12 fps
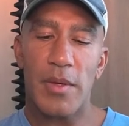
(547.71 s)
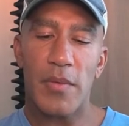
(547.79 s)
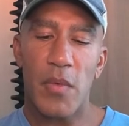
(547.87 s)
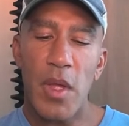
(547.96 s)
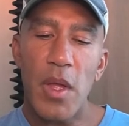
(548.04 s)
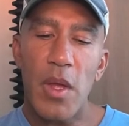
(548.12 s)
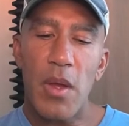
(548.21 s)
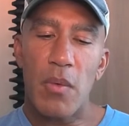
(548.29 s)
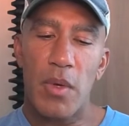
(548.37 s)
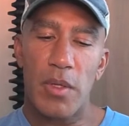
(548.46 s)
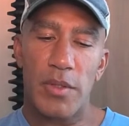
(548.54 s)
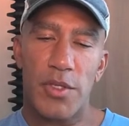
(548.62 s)
Okay.
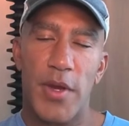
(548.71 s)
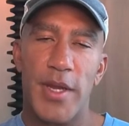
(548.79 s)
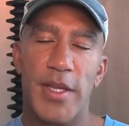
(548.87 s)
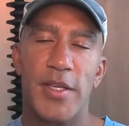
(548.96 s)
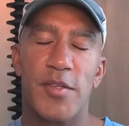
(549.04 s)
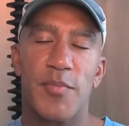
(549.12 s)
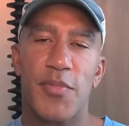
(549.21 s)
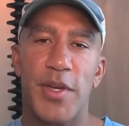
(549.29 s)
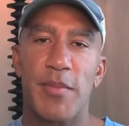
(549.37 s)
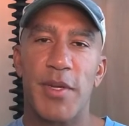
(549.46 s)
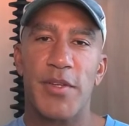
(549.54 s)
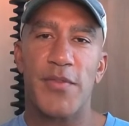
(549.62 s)
Well, trading is
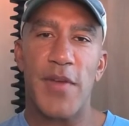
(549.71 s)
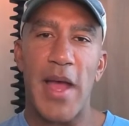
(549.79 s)
pretty much